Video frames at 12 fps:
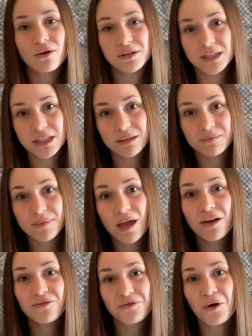or tea.
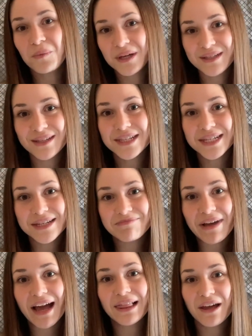For me, it's a tea.
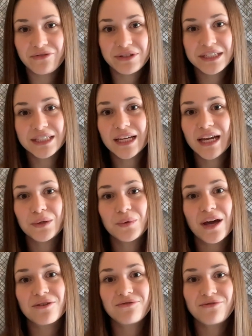I love tea, and we
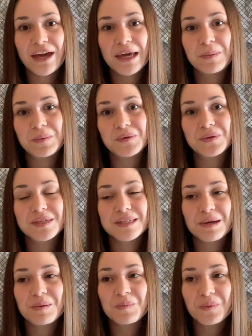have famous
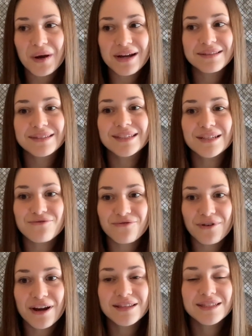brands in
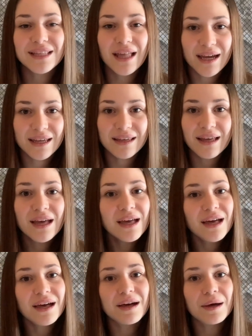France like
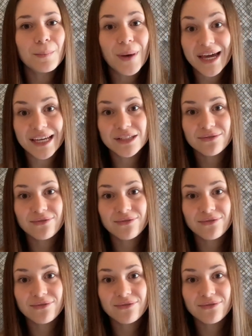Mariage